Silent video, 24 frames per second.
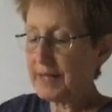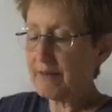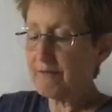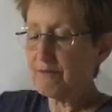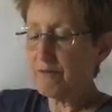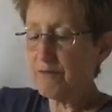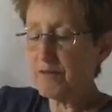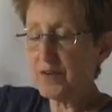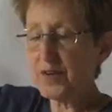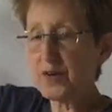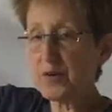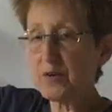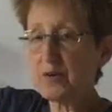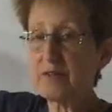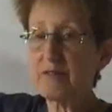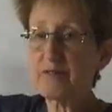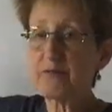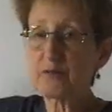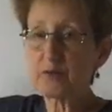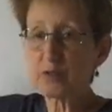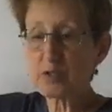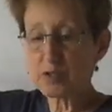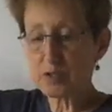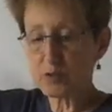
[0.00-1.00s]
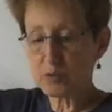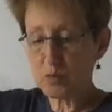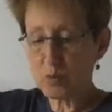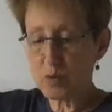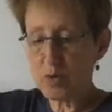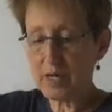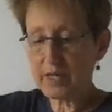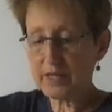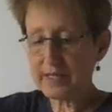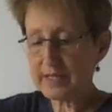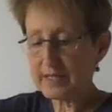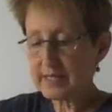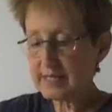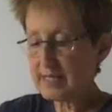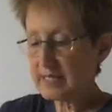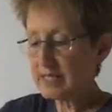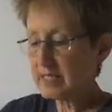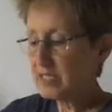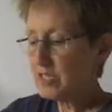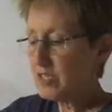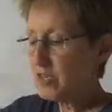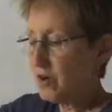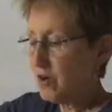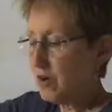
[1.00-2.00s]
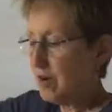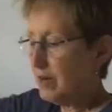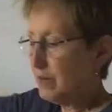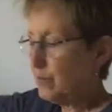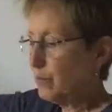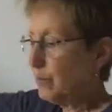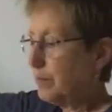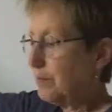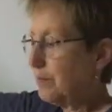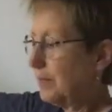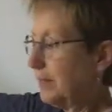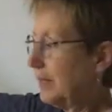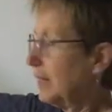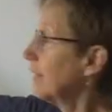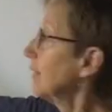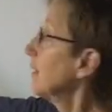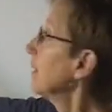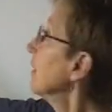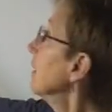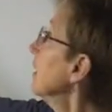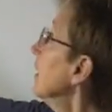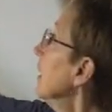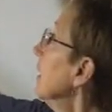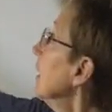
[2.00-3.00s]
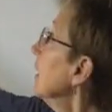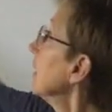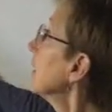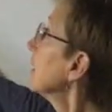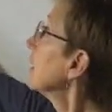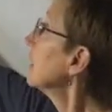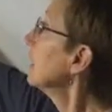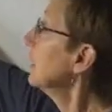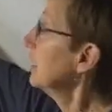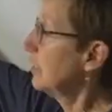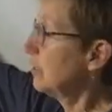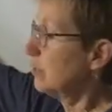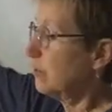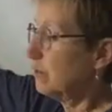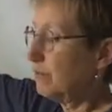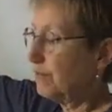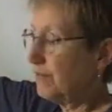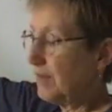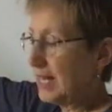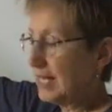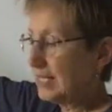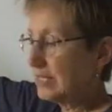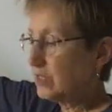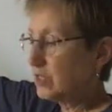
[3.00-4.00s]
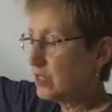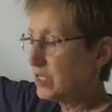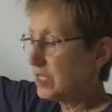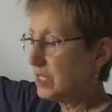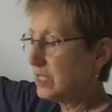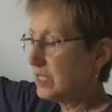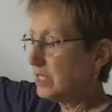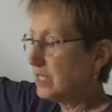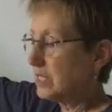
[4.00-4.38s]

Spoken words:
that very first one that says non-repeated linear factors in the